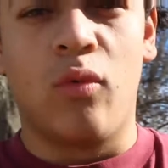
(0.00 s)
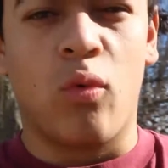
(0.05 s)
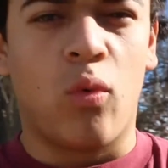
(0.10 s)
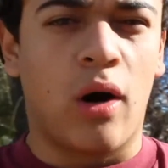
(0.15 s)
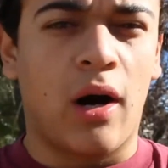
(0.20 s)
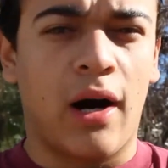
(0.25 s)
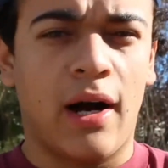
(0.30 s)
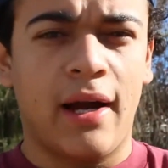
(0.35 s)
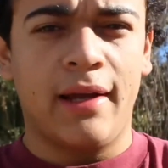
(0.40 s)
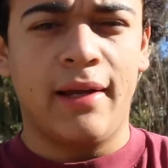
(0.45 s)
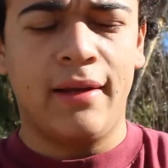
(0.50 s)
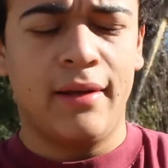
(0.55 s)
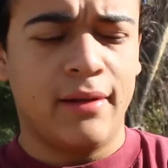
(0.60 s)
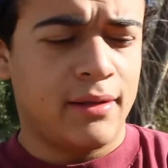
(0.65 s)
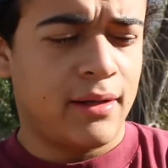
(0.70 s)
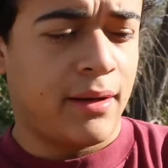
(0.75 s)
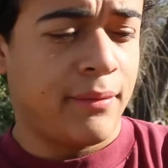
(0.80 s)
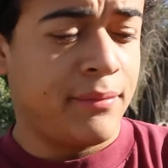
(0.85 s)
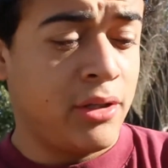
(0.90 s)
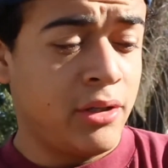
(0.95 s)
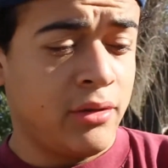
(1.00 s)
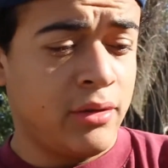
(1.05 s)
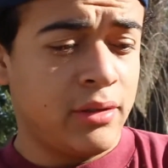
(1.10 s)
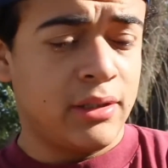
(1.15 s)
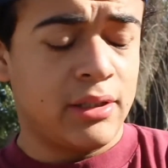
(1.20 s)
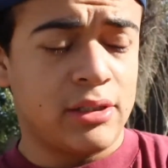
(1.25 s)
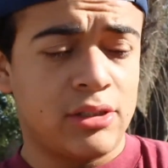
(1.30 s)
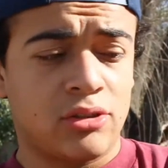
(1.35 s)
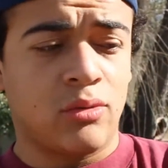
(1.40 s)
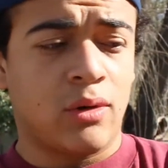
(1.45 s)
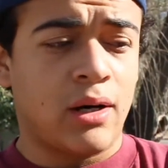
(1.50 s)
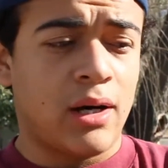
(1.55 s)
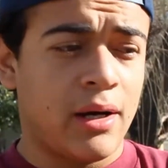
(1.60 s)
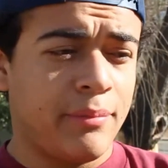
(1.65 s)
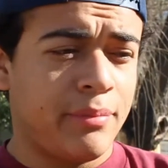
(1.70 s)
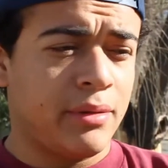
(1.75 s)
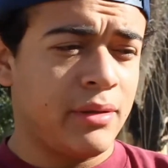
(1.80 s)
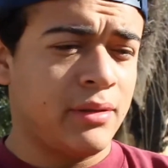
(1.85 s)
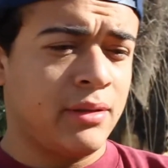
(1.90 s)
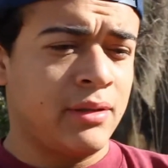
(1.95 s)
why I'm doing the swap.
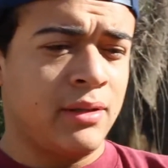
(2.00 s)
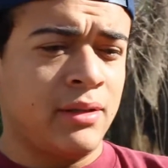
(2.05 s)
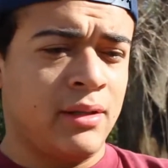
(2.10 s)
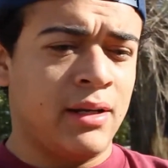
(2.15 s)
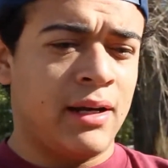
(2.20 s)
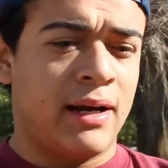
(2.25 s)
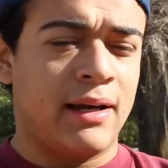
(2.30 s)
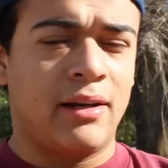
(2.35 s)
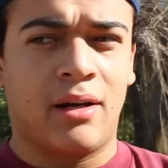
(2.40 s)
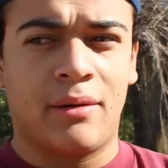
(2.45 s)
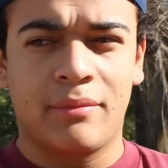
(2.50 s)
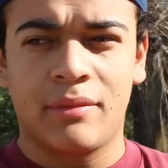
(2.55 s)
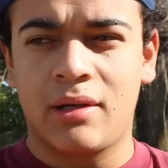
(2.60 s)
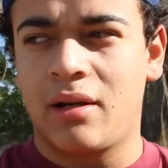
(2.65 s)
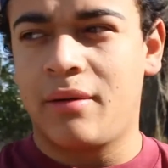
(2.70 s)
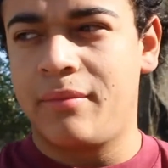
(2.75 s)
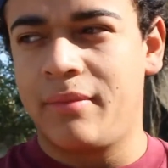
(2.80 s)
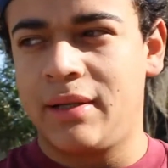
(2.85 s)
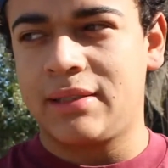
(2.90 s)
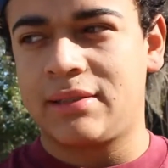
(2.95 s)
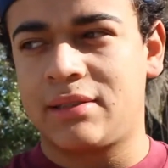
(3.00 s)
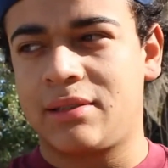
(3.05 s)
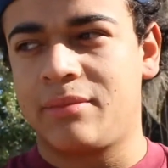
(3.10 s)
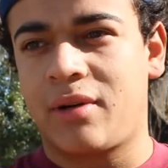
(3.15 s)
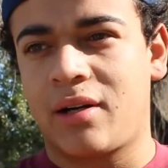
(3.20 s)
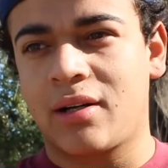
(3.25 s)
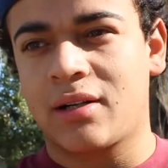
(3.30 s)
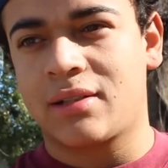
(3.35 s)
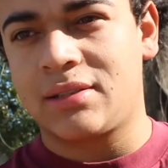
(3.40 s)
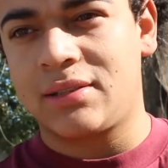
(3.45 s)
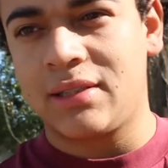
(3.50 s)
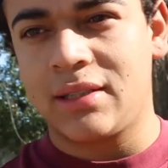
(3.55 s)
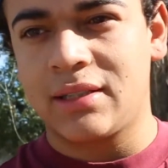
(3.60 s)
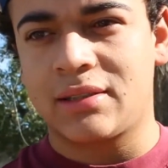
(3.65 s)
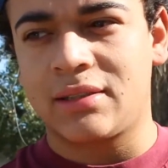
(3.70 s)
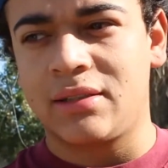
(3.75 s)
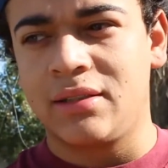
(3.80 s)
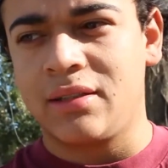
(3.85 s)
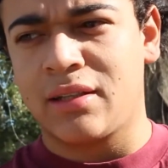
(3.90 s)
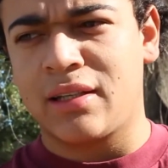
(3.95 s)
I know I'm gonna miss the Mark
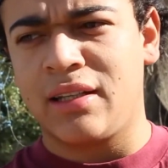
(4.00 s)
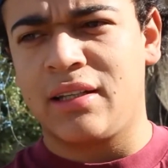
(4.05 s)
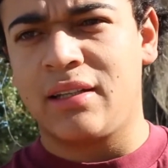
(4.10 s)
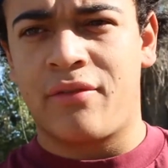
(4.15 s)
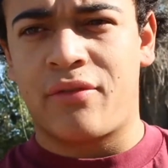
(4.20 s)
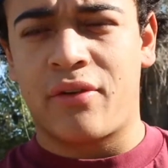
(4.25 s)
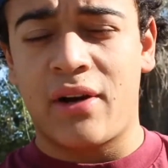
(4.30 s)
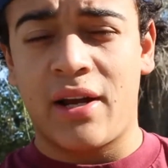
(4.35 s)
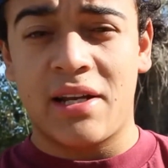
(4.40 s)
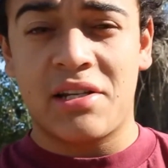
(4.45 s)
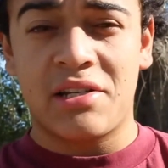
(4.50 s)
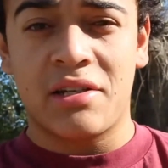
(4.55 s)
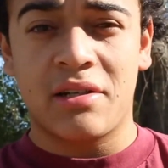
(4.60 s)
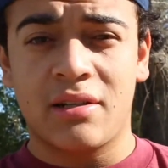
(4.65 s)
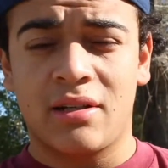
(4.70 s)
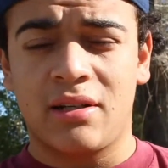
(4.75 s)
6 looking fresh and